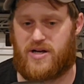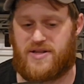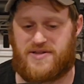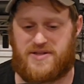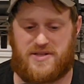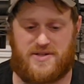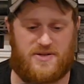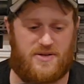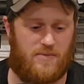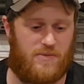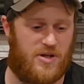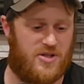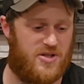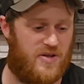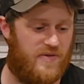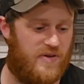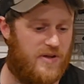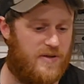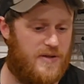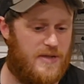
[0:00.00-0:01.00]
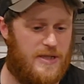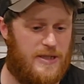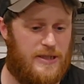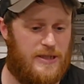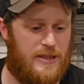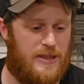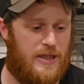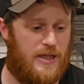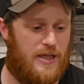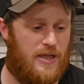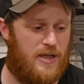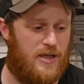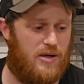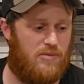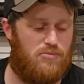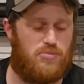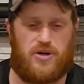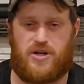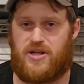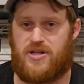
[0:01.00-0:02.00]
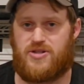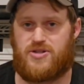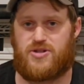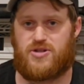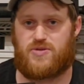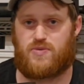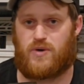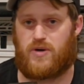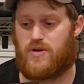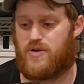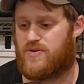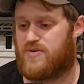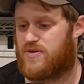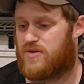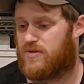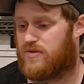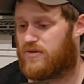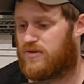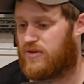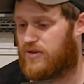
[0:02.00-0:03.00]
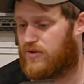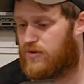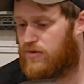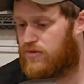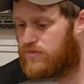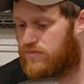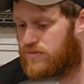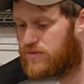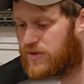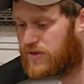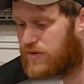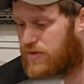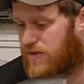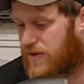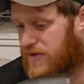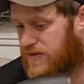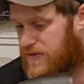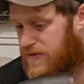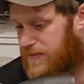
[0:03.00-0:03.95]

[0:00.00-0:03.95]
not see so much of it. But it is just one of those little things.